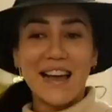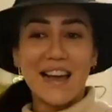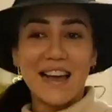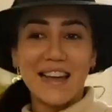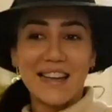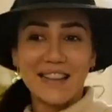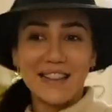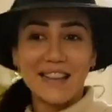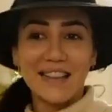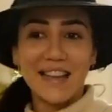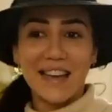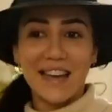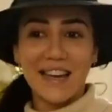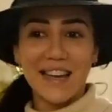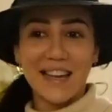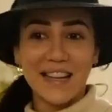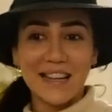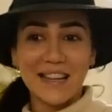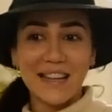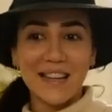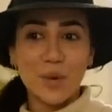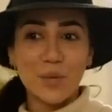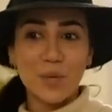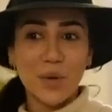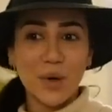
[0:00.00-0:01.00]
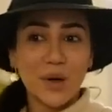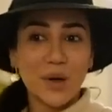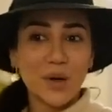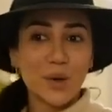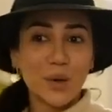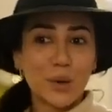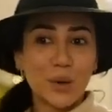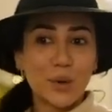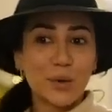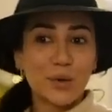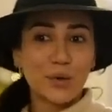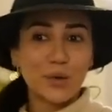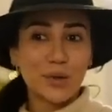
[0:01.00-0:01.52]
And then we're gonna
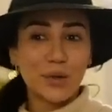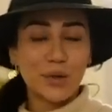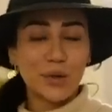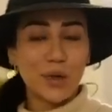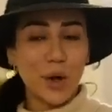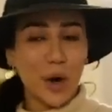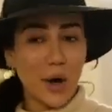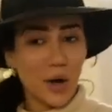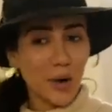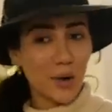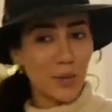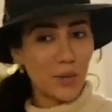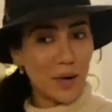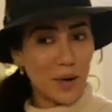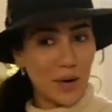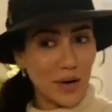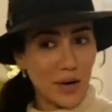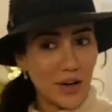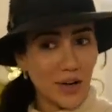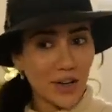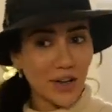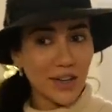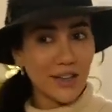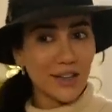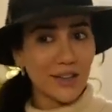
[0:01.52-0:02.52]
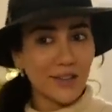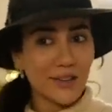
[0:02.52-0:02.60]
go to the dog park.